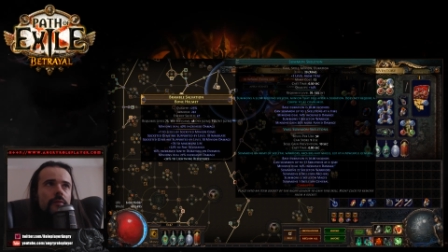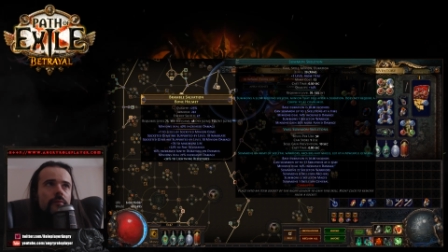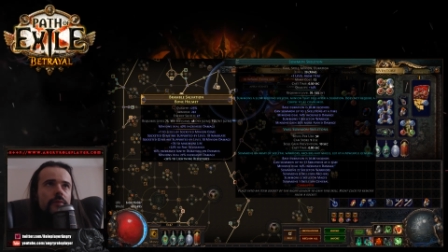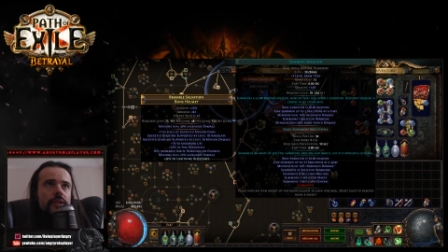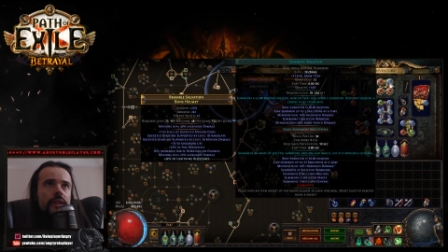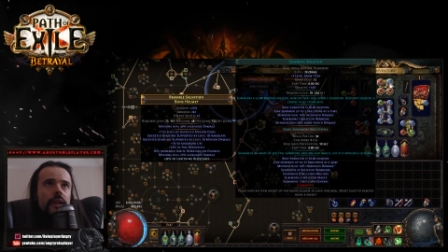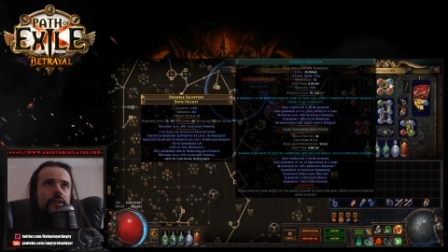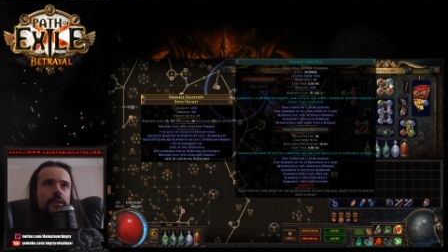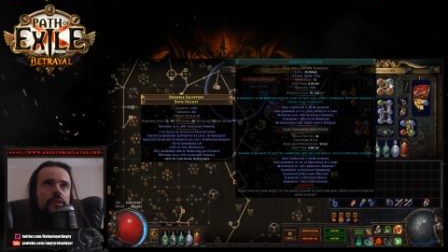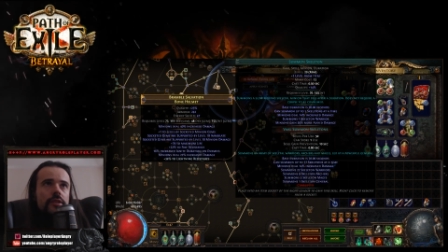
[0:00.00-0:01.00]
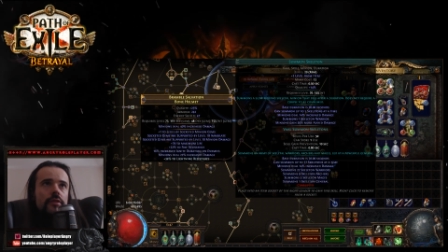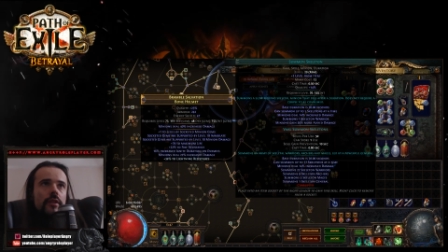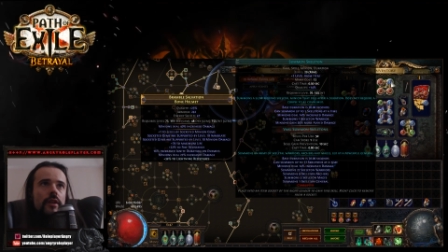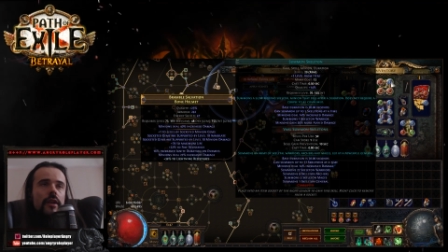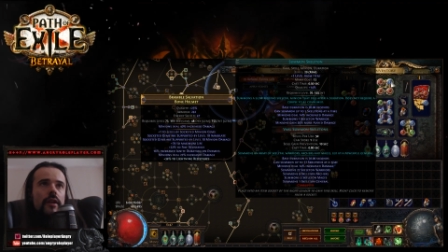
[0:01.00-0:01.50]
skeletons,
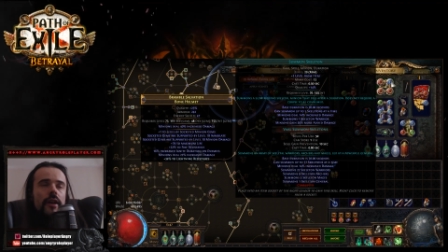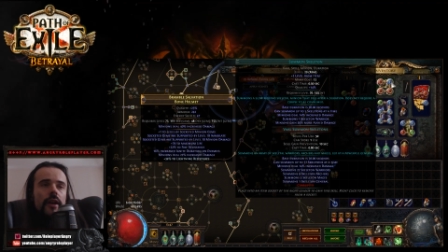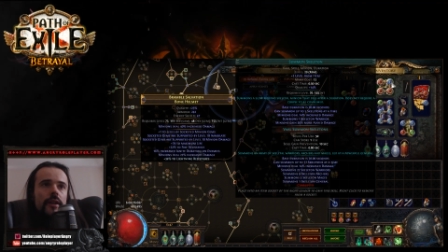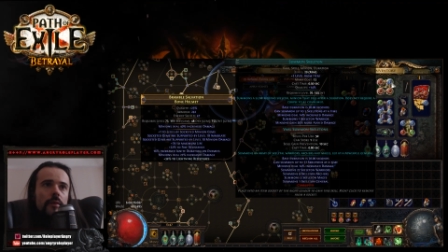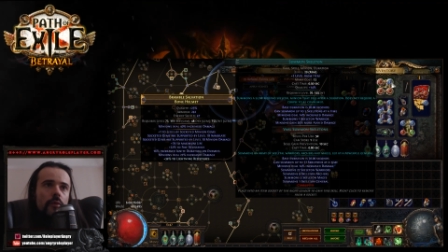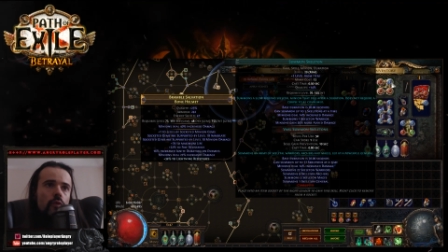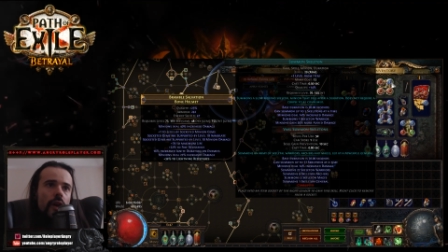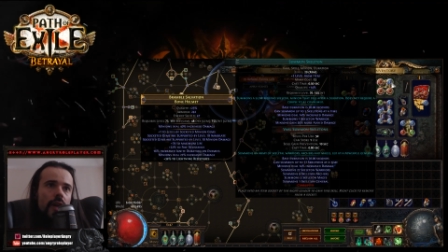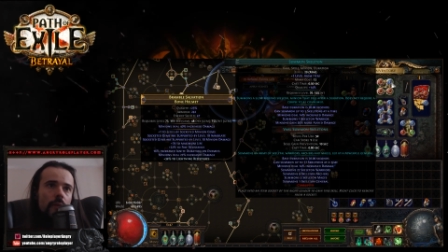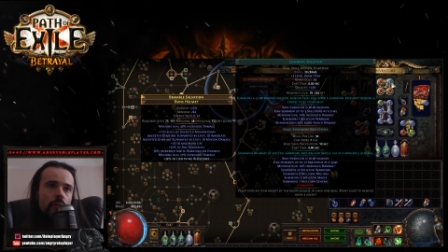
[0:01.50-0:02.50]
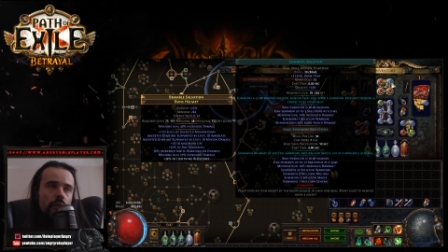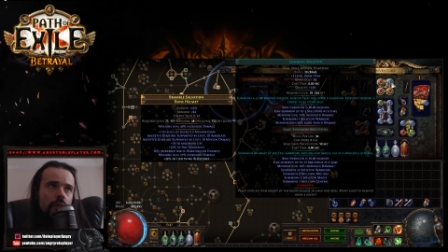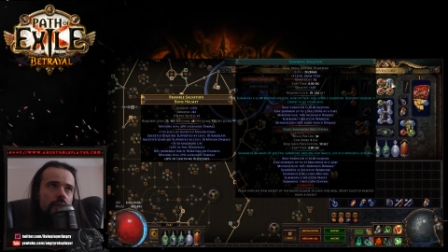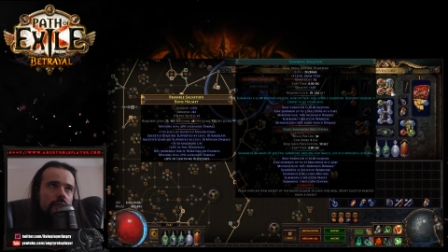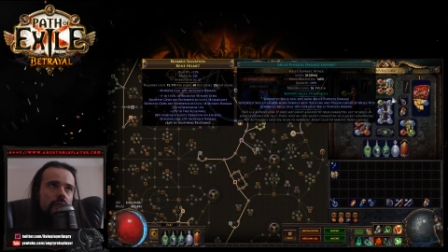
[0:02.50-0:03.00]
and I'm quite happy with
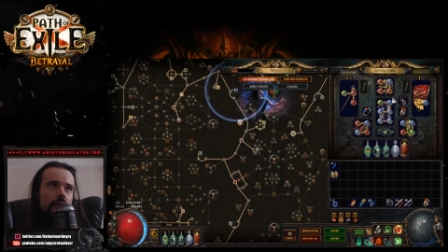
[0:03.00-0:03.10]
this.